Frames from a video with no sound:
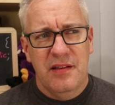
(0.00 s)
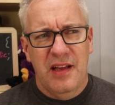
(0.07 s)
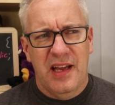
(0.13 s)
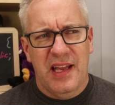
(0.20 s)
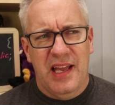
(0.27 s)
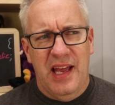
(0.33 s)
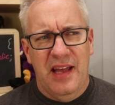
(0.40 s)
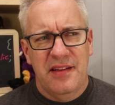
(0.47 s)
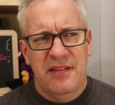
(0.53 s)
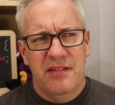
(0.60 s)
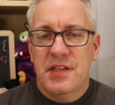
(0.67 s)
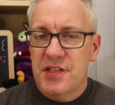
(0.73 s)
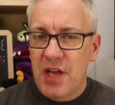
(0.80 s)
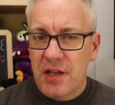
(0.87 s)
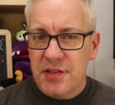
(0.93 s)
I guess.
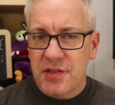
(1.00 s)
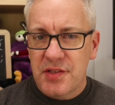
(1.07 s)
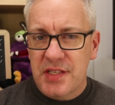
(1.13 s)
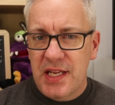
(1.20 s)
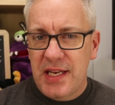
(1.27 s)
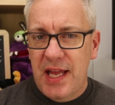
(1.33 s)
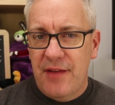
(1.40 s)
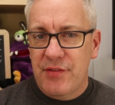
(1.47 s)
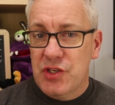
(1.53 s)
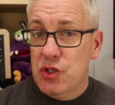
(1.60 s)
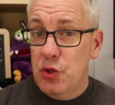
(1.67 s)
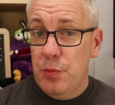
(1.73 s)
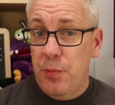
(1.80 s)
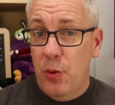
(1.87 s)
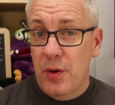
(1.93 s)
It's also said to have a
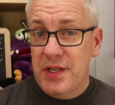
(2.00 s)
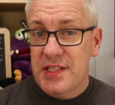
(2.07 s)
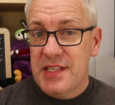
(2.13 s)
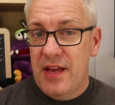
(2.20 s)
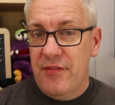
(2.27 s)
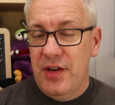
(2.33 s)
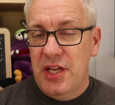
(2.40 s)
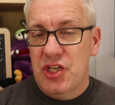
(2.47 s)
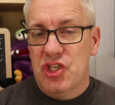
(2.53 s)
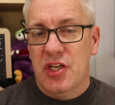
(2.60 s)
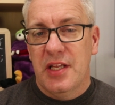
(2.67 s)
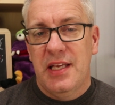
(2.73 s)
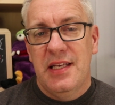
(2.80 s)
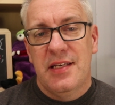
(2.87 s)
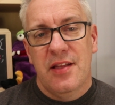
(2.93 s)
2.7-inch
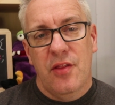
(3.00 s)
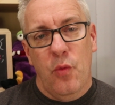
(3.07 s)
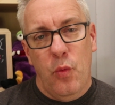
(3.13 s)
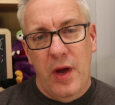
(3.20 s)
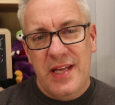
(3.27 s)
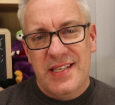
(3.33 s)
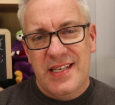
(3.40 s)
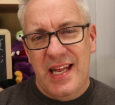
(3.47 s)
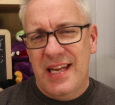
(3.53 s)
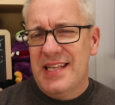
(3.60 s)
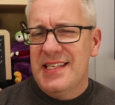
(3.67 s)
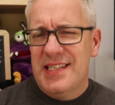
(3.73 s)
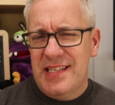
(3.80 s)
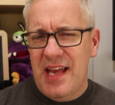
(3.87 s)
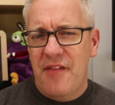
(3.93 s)
lean to the west and a
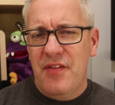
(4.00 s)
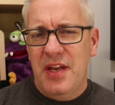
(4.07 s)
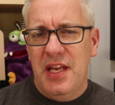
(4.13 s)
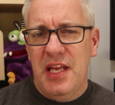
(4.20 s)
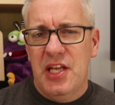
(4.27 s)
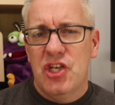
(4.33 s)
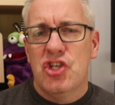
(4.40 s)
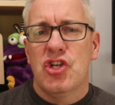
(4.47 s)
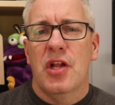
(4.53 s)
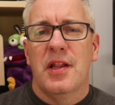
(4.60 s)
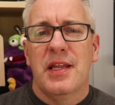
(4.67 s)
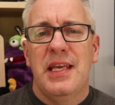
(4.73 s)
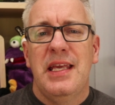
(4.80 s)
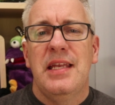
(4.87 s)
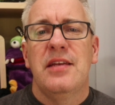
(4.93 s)
7-inch
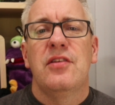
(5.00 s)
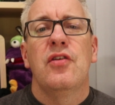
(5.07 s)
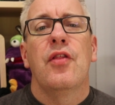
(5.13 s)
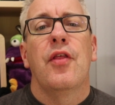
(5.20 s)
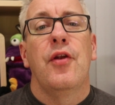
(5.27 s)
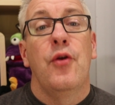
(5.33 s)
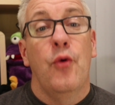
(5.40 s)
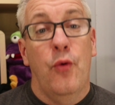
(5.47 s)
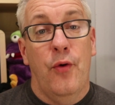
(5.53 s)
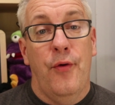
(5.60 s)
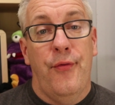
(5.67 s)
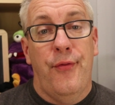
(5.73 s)
lean to the north.